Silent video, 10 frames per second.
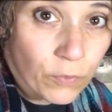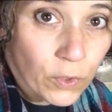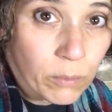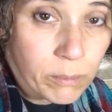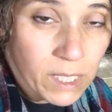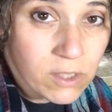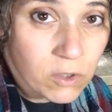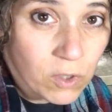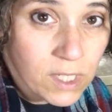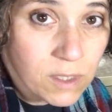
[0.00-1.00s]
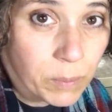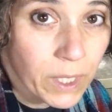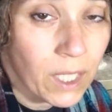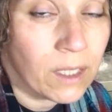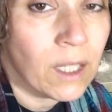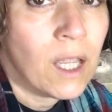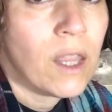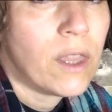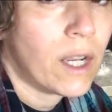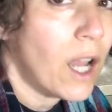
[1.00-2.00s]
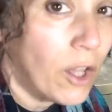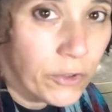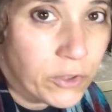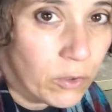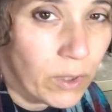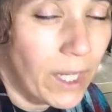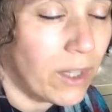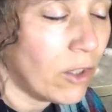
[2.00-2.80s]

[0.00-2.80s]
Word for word: full mixed greens blend, then I'll do that.